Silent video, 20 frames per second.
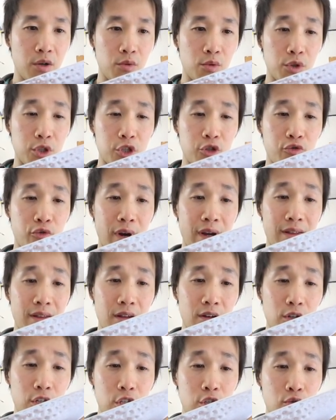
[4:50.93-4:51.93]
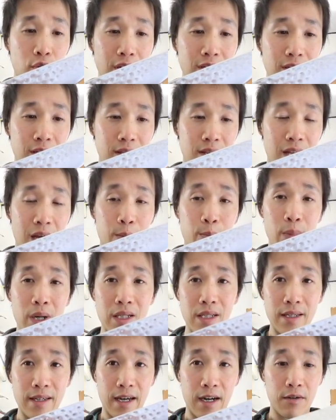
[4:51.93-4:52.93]
will straighten that
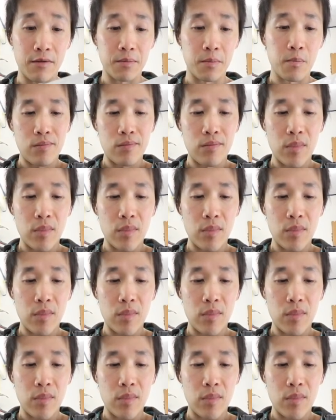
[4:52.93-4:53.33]
belly out.